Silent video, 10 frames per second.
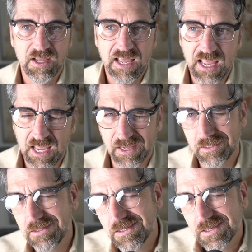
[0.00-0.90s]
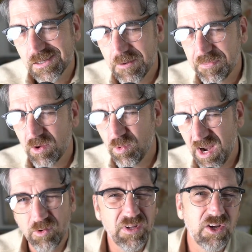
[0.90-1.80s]
And we're
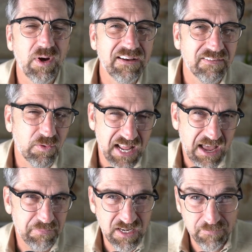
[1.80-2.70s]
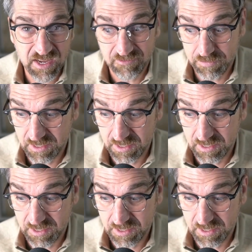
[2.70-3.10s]
not really quite sure what happened. He may have